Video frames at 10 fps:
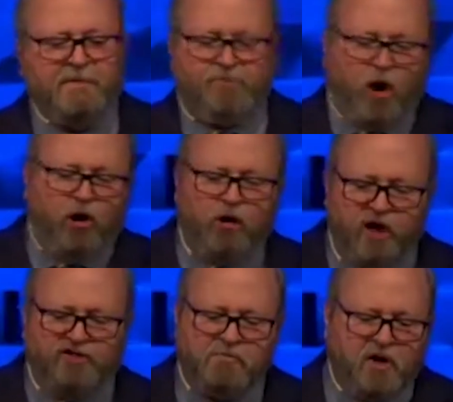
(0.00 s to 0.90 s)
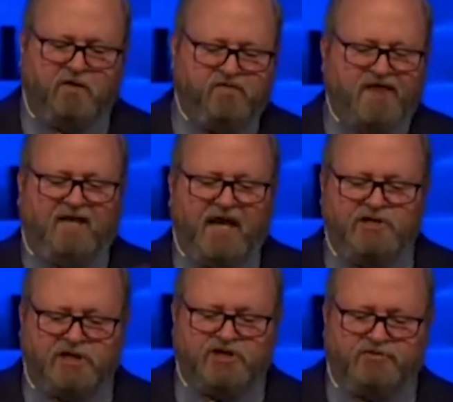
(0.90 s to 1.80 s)
The whole of the book of
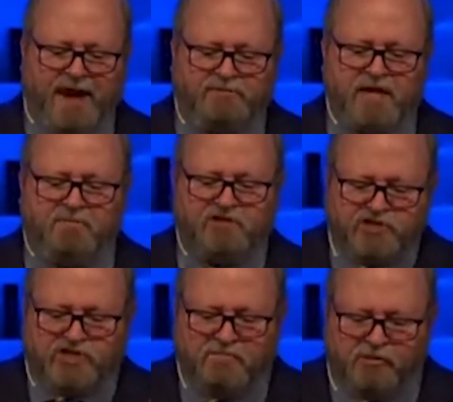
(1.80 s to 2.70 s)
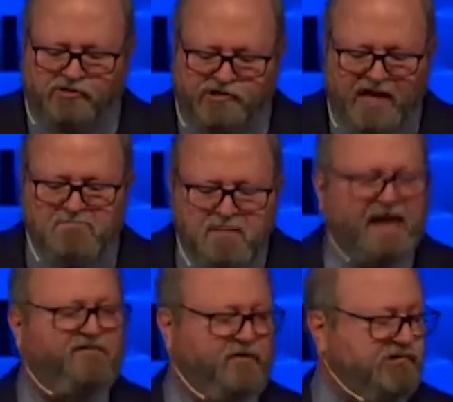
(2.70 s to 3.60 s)
Revelation is wrapped up in symbols and
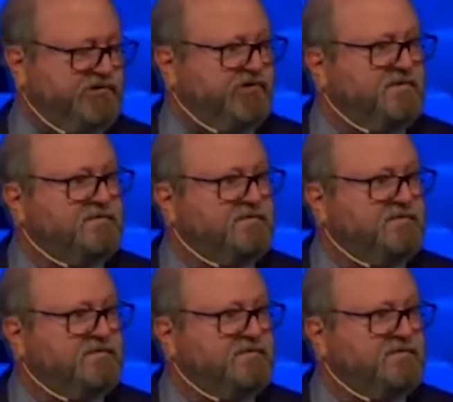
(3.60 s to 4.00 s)
metaphors.